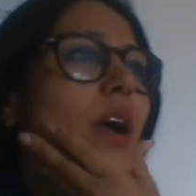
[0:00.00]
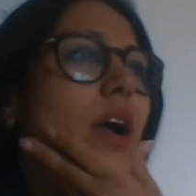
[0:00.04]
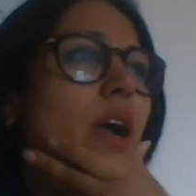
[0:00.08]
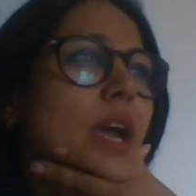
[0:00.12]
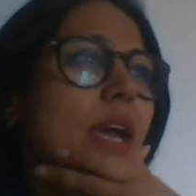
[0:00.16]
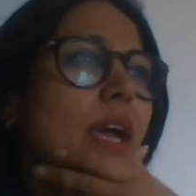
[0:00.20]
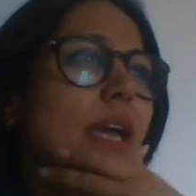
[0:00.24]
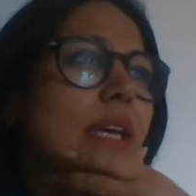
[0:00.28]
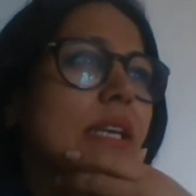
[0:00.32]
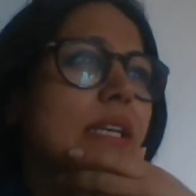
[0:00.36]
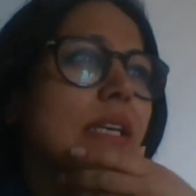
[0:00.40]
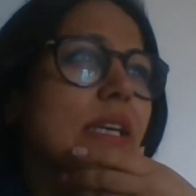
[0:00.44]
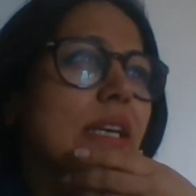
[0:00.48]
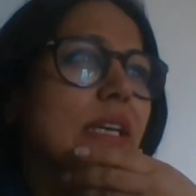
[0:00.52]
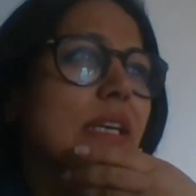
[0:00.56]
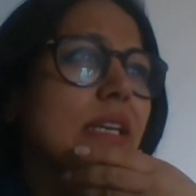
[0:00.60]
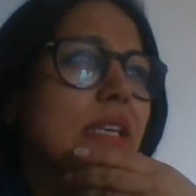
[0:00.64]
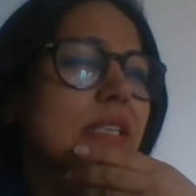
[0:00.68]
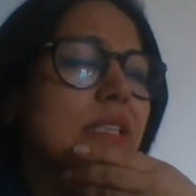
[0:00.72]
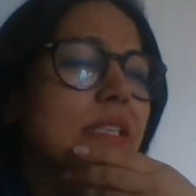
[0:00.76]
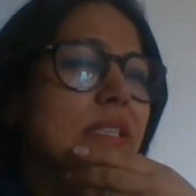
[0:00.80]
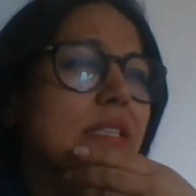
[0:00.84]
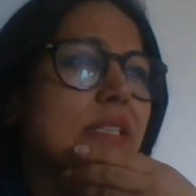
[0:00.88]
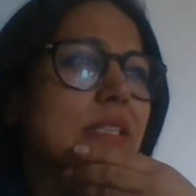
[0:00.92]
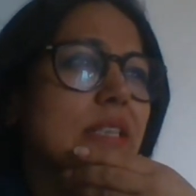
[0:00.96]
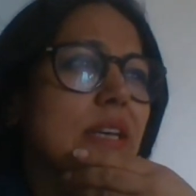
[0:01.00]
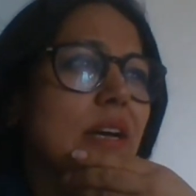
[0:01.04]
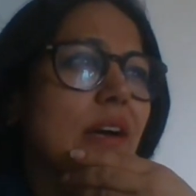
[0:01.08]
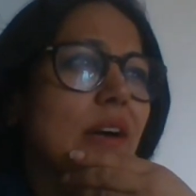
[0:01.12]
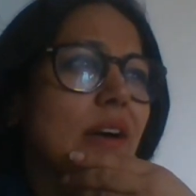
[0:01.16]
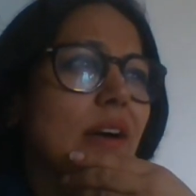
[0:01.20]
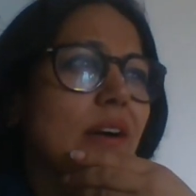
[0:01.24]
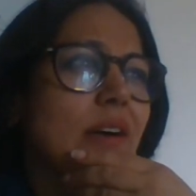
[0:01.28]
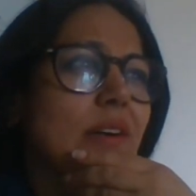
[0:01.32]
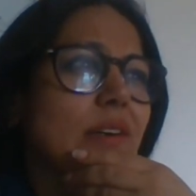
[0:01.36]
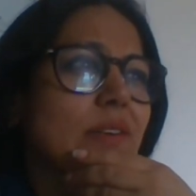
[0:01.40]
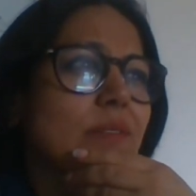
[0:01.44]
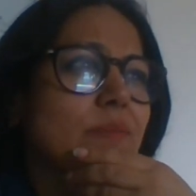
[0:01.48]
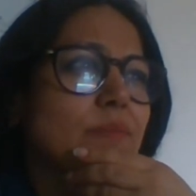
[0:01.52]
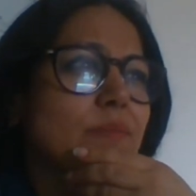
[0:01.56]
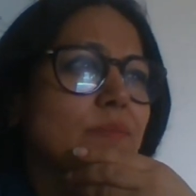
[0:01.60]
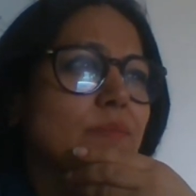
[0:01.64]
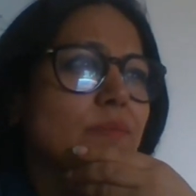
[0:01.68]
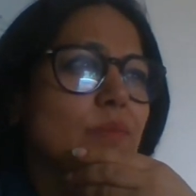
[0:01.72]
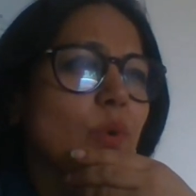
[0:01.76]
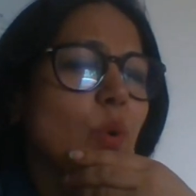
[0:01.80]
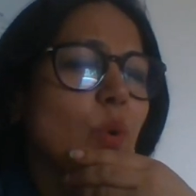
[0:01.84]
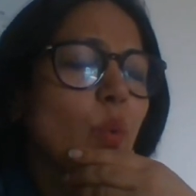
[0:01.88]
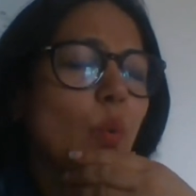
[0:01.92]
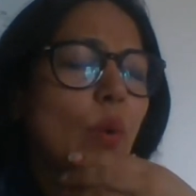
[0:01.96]
it is uh,
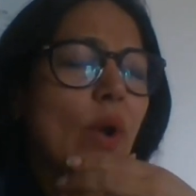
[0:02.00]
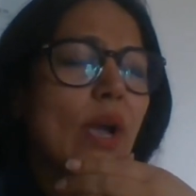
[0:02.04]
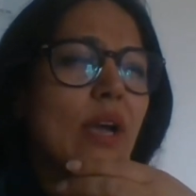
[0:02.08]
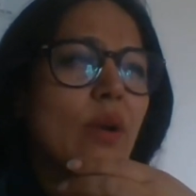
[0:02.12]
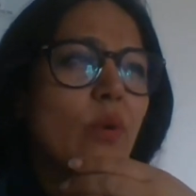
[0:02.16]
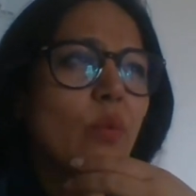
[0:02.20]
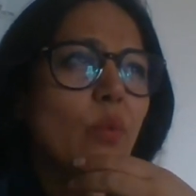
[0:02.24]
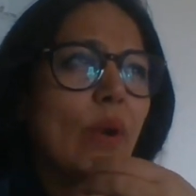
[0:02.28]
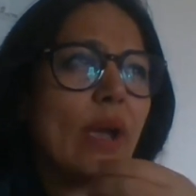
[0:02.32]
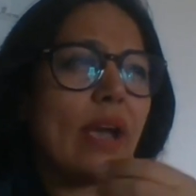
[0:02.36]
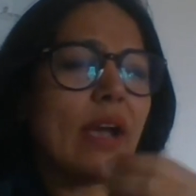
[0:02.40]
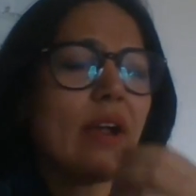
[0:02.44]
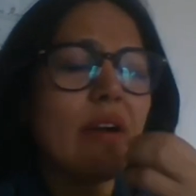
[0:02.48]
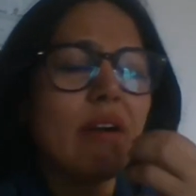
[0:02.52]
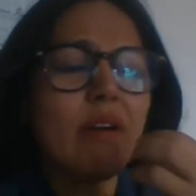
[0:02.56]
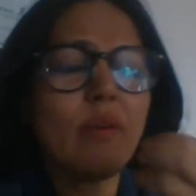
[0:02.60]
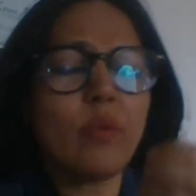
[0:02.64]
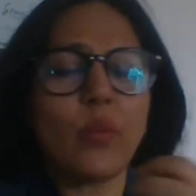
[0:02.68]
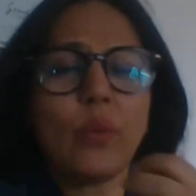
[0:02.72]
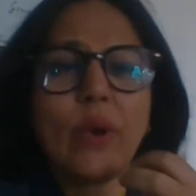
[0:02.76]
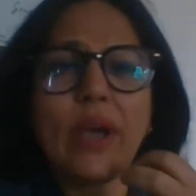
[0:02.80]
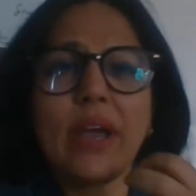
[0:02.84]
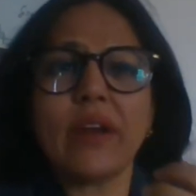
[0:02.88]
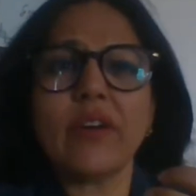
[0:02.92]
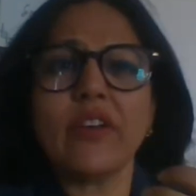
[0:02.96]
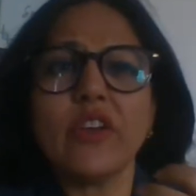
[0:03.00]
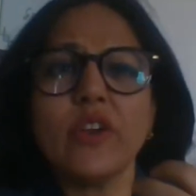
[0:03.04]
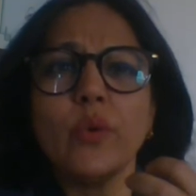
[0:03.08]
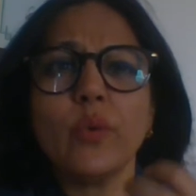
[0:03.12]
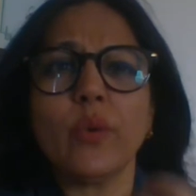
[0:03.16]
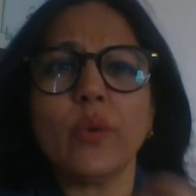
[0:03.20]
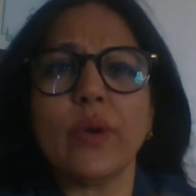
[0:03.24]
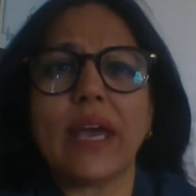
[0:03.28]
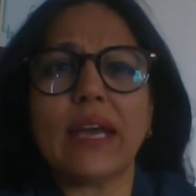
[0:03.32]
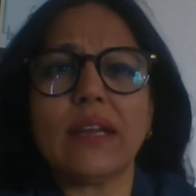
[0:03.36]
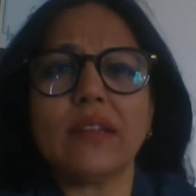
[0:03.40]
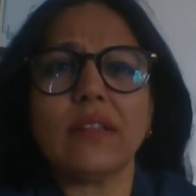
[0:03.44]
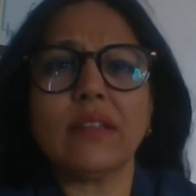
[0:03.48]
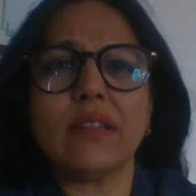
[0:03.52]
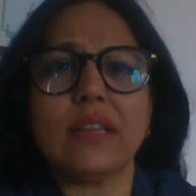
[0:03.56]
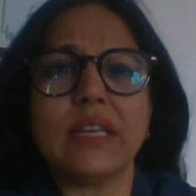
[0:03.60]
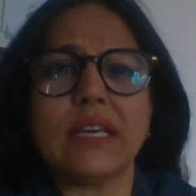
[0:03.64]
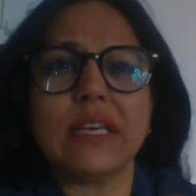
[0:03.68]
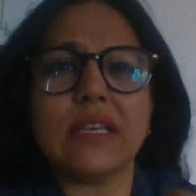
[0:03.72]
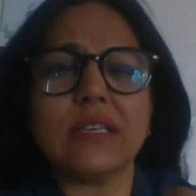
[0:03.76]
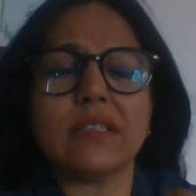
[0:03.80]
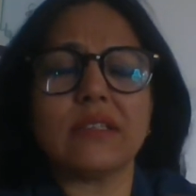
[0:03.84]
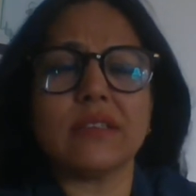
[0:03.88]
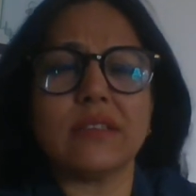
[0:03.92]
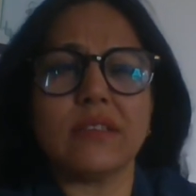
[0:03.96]
where, where where you get
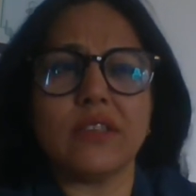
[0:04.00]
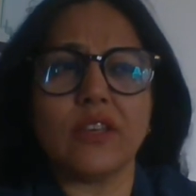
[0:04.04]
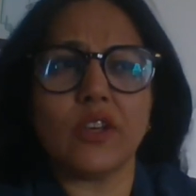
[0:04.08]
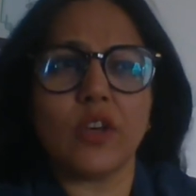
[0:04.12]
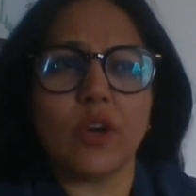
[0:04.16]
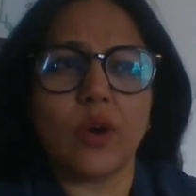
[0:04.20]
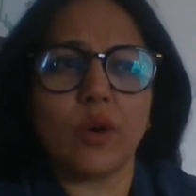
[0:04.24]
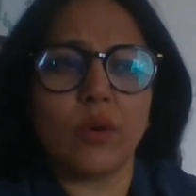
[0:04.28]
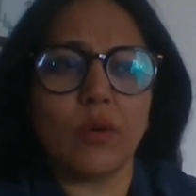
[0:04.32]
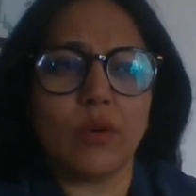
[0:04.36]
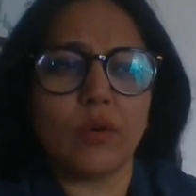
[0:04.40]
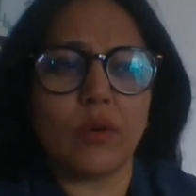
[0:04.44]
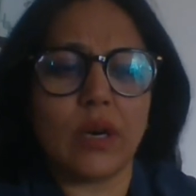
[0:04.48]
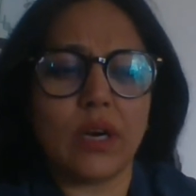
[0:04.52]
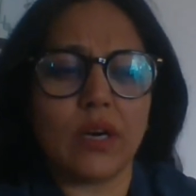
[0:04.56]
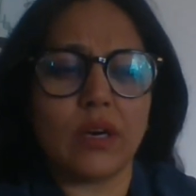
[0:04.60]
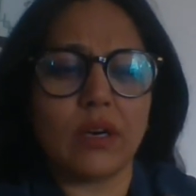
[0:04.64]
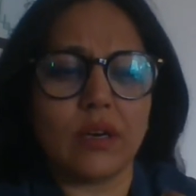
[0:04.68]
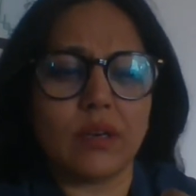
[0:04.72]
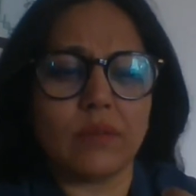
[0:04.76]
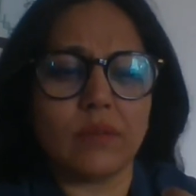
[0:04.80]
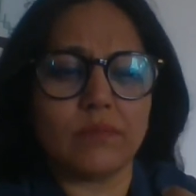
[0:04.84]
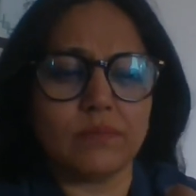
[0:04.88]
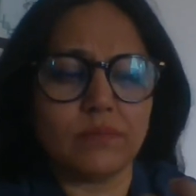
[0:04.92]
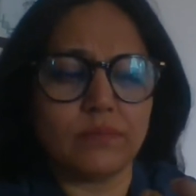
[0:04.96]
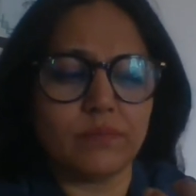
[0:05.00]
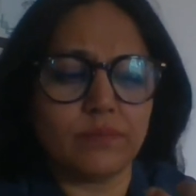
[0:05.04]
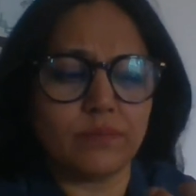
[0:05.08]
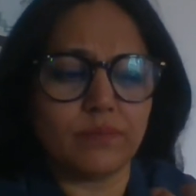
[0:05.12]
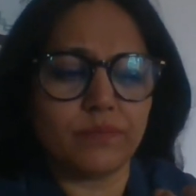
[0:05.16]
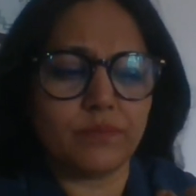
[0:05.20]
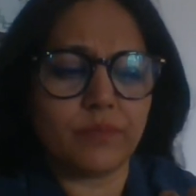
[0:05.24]
these you know um,